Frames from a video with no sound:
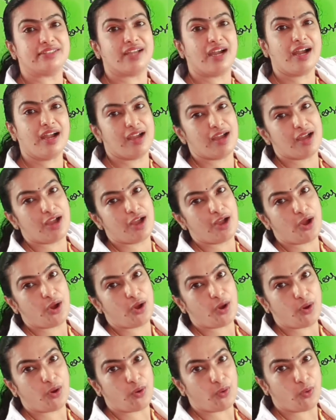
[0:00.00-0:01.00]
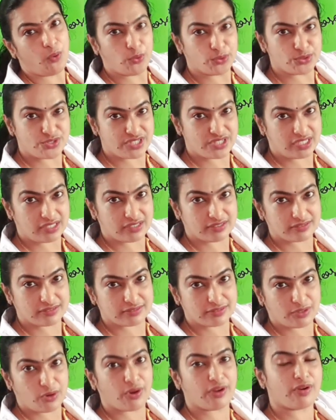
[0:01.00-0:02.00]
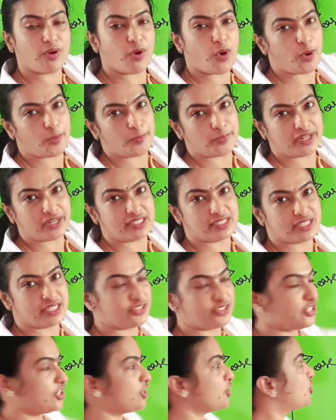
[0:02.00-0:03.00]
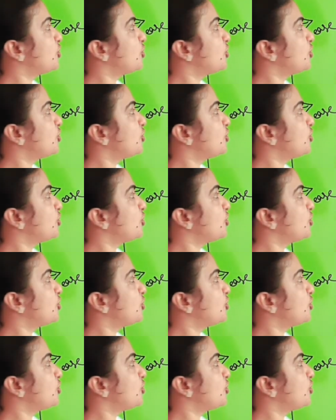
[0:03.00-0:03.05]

the OG or operator gene.